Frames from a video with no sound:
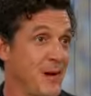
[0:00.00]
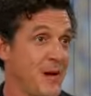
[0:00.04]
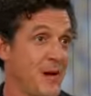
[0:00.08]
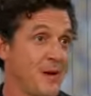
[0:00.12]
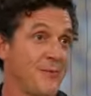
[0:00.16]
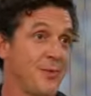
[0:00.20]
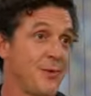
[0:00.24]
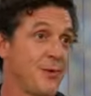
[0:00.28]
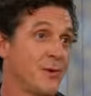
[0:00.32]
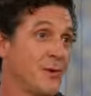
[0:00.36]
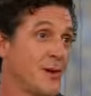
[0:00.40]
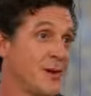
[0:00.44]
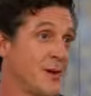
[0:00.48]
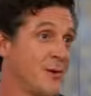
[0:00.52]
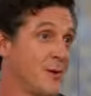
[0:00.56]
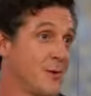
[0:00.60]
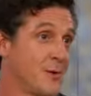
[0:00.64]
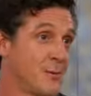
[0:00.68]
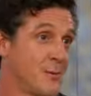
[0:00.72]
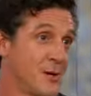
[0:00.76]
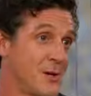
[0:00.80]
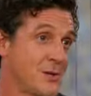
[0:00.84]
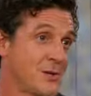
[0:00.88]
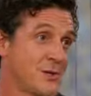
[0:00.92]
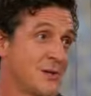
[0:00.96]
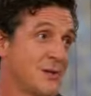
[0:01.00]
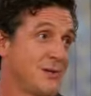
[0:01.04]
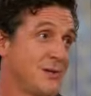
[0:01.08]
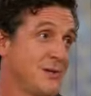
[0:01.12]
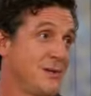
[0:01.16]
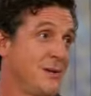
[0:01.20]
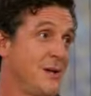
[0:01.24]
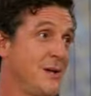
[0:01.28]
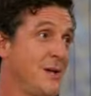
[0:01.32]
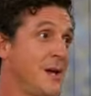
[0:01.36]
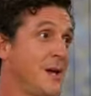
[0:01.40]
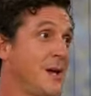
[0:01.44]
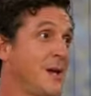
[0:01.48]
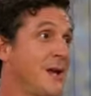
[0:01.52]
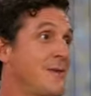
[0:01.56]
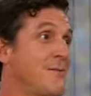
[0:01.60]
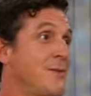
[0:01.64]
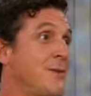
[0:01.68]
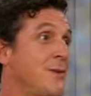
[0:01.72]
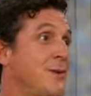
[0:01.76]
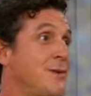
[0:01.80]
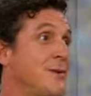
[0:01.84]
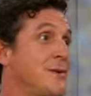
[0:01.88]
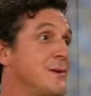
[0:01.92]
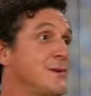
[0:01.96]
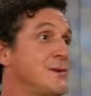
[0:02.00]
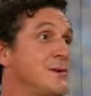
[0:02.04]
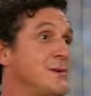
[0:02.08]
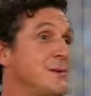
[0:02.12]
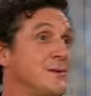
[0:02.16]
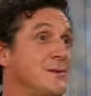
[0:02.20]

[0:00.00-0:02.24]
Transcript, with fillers: I've heard interdimensional, and I've heard.